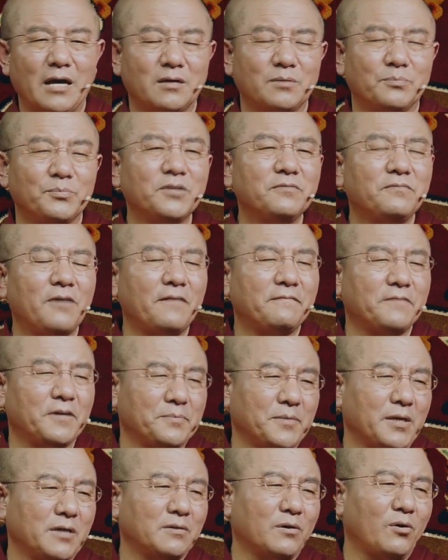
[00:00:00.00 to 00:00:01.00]
taught
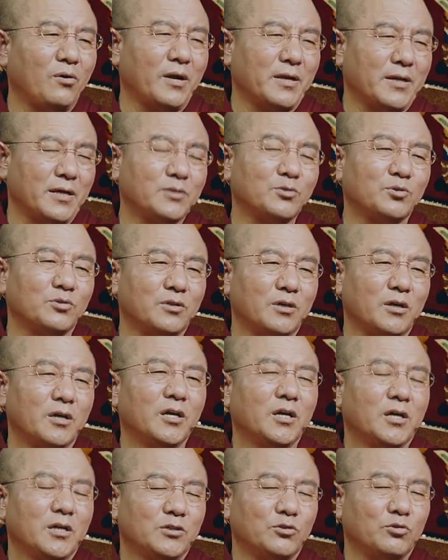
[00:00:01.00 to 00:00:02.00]
by
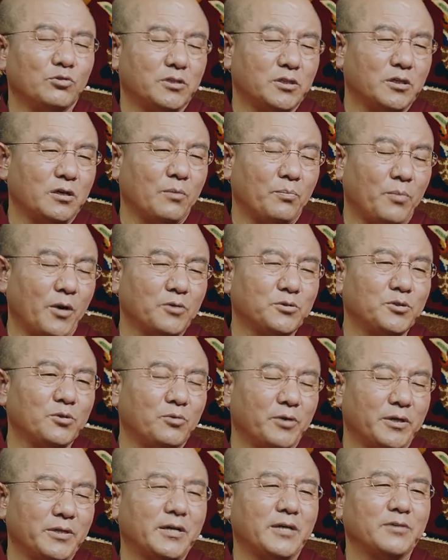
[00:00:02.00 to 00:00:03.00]
Maitreya
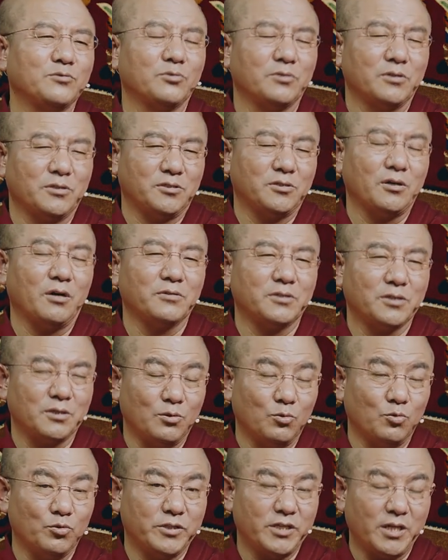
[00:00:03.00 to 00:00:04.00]
Bodhisattva,
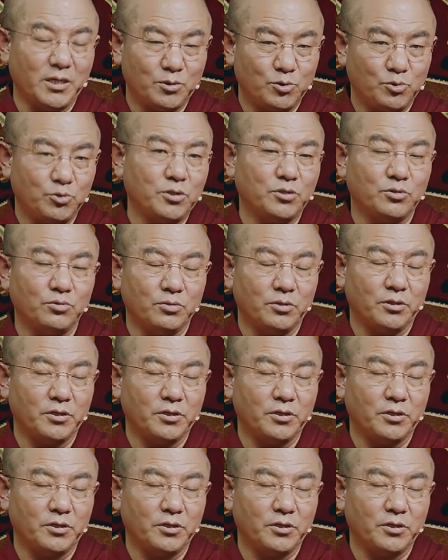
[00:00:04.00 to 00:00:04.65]
the four